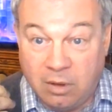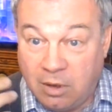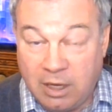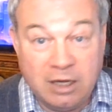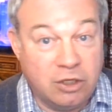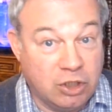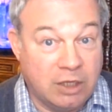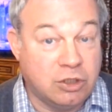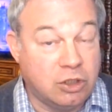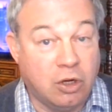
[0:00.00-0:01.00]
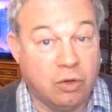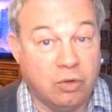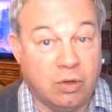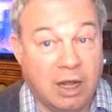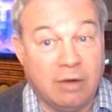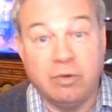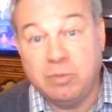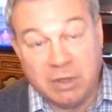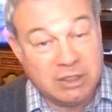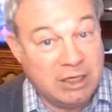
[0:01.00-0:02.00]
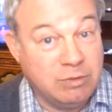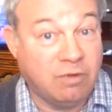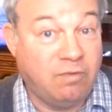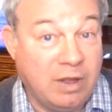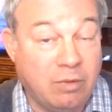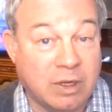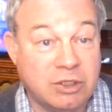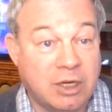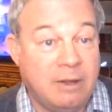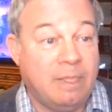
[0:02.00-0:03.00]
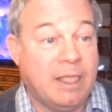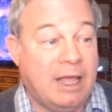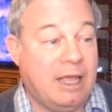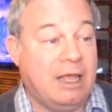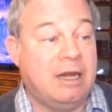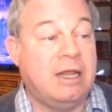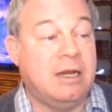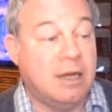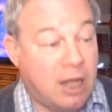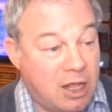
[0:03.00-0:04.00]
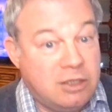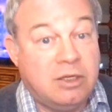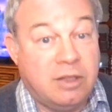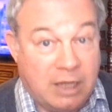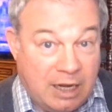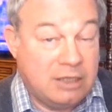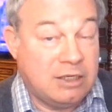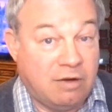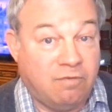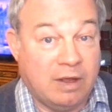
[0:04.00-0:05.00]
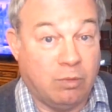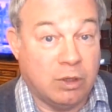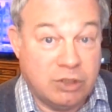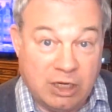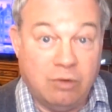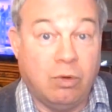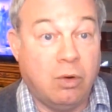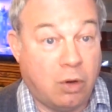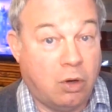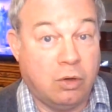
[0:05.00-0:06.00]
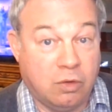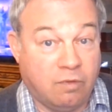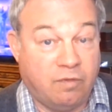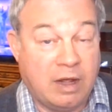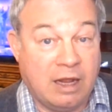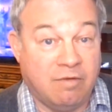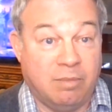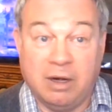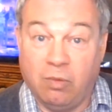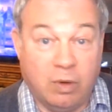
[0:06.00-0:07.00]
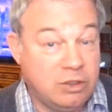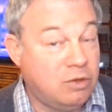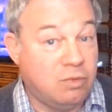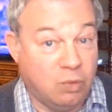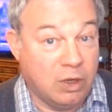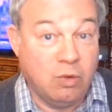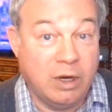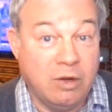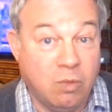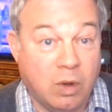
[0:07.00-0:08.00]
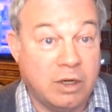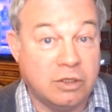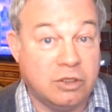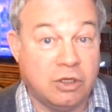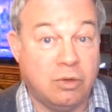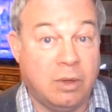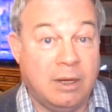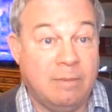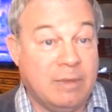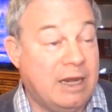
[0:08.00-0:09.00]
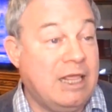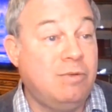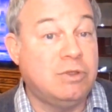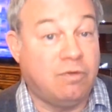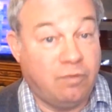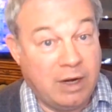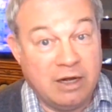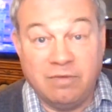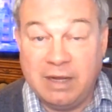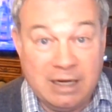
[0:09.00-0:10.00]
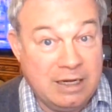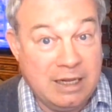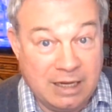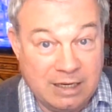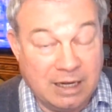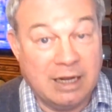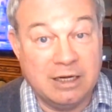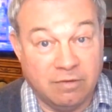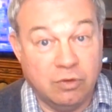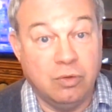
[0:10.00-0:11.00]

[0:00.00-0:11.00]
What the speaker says: any changes to go through Congress because he was a Federalist. In a nod to the Anti-Federalists, he wrote Article 5, but it wasn't really what he wanted to do, and he was afraid of any kind of new